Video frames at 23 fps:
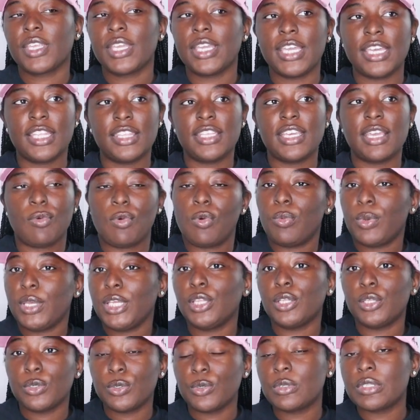And then when we
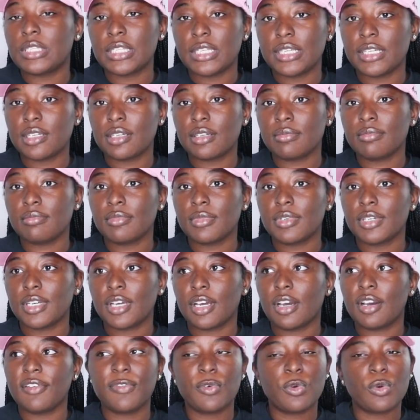lose them,
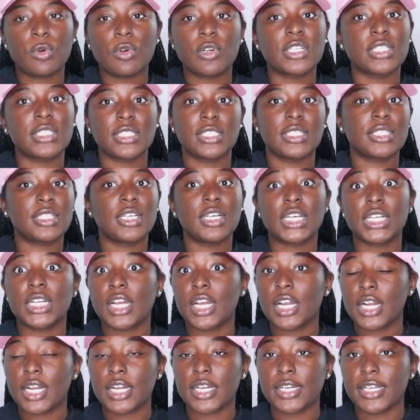of course, it's gonna
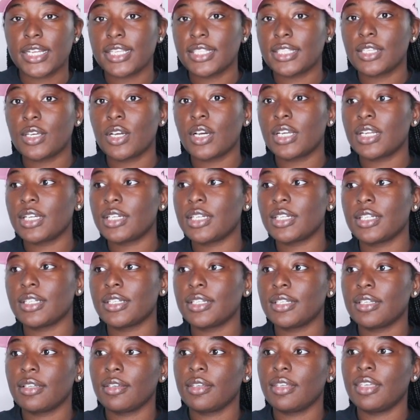hurt. It's gonna
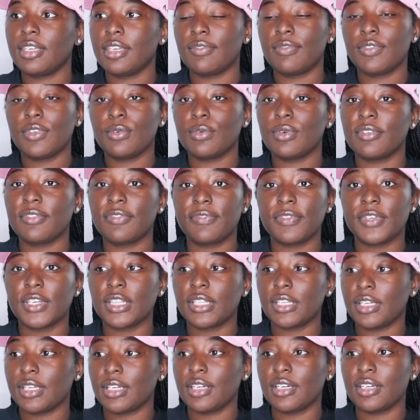give you a
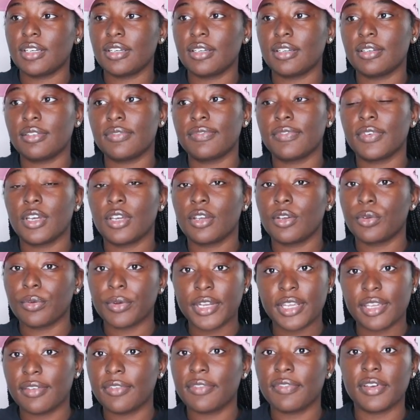feeling of
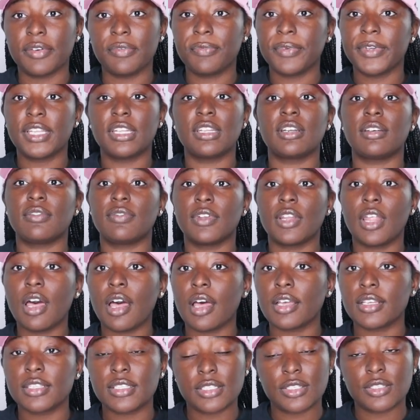grief, a feeling of
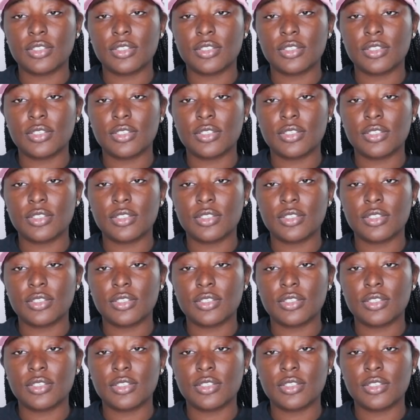loss.